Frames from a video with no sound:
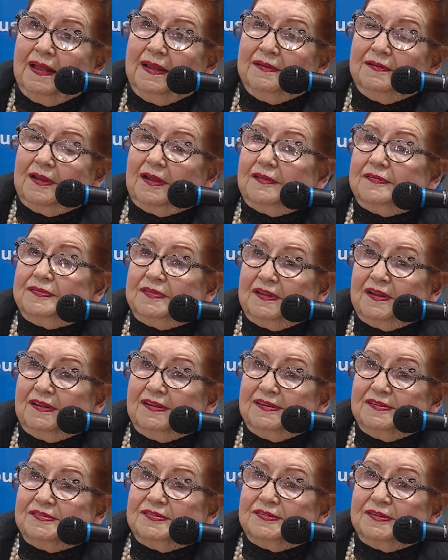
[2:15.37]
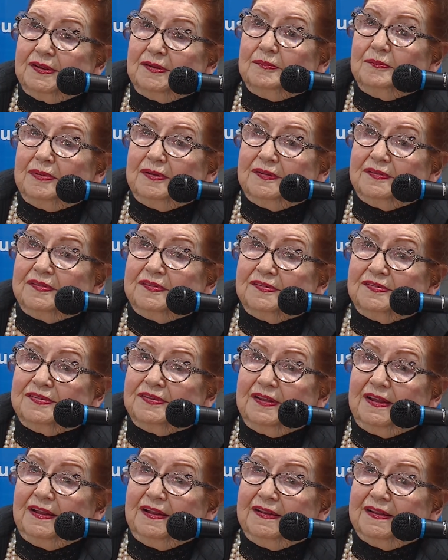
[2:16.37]
Not the listing, but the
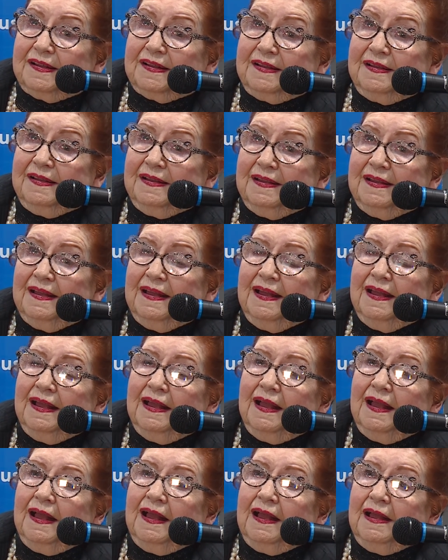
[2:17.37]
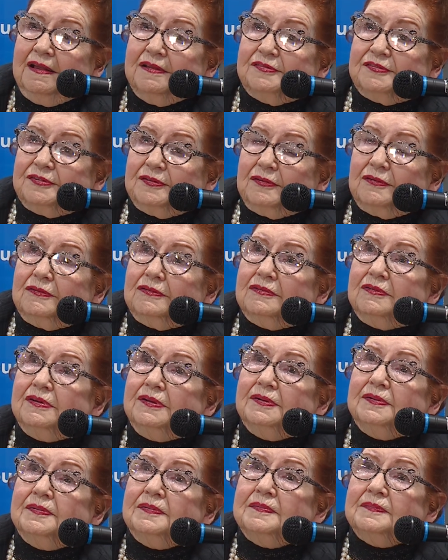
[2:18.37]
selling. So
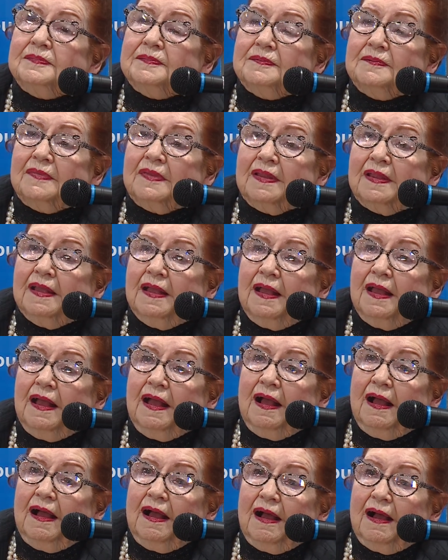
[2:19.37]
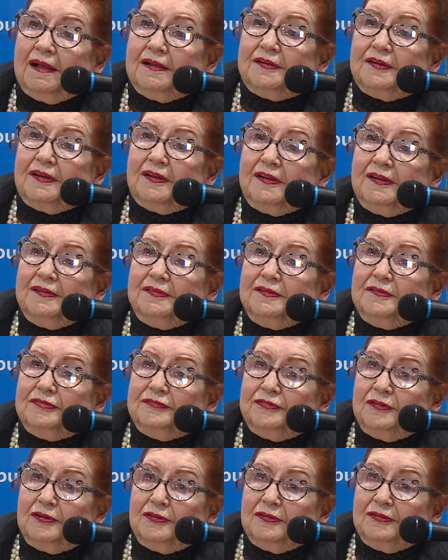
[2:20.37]
I got on the
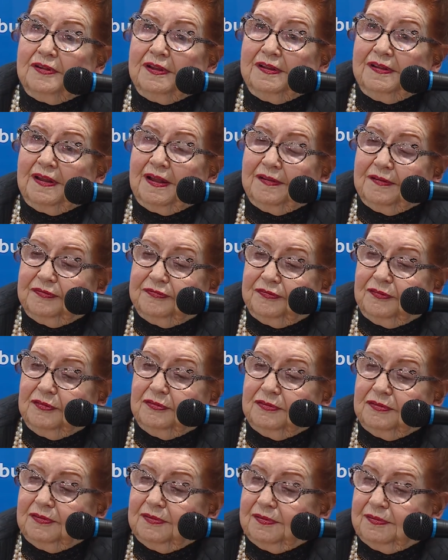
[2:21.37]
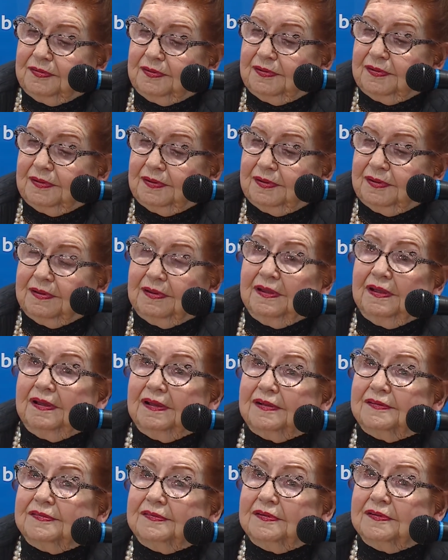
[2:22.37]
phone and I phoned
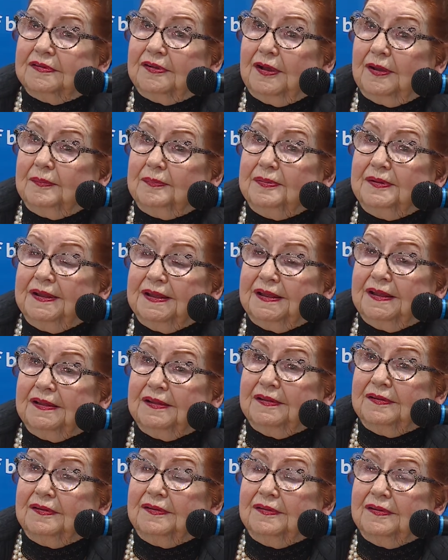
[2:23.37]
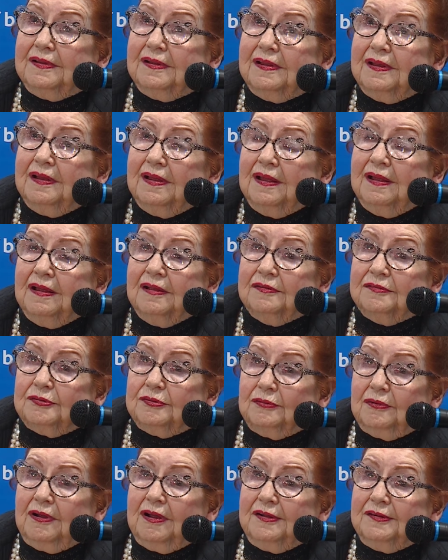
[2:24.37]
a company in
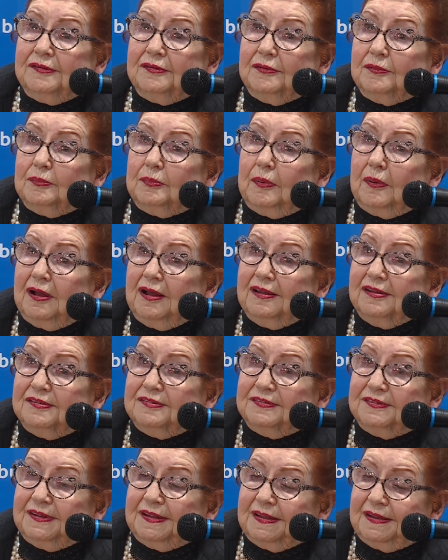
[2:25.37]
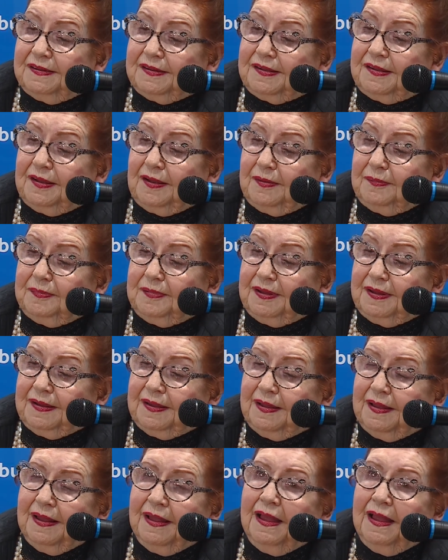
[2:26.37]
Toronto, Bosley and Company.